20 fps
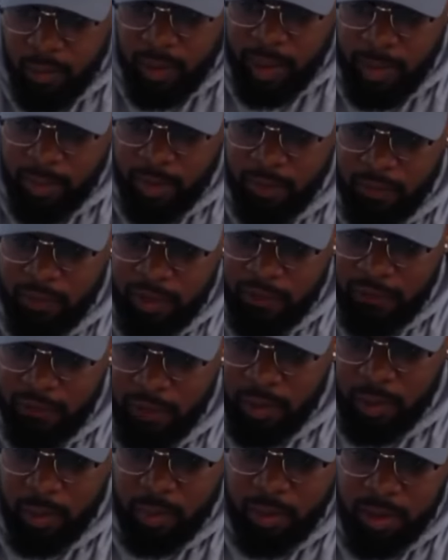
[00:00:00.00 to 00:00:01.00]
wipe off any
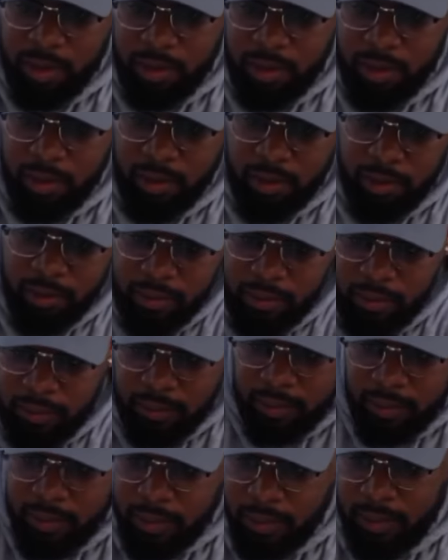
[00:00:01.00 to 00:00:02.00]
fingerprints.
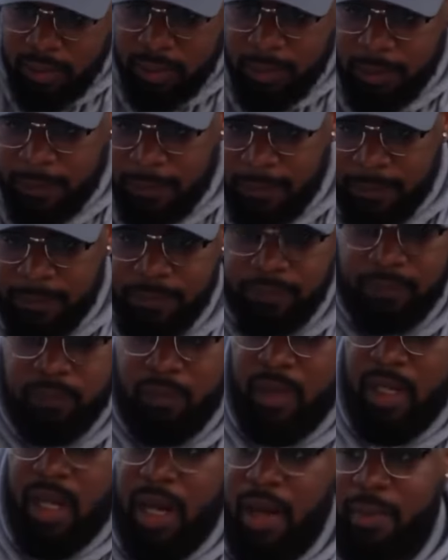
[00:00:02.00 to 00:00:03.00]

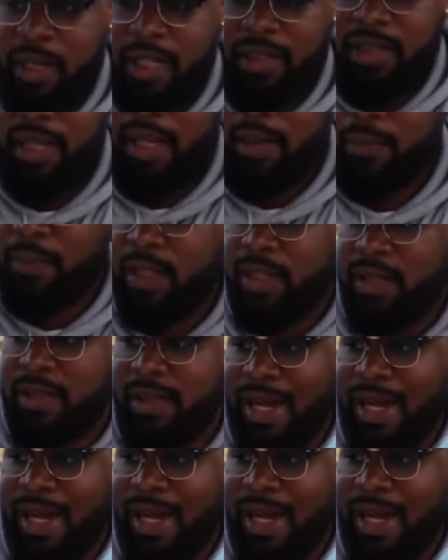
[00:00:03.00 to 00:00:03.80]
Now I'm gonna tape this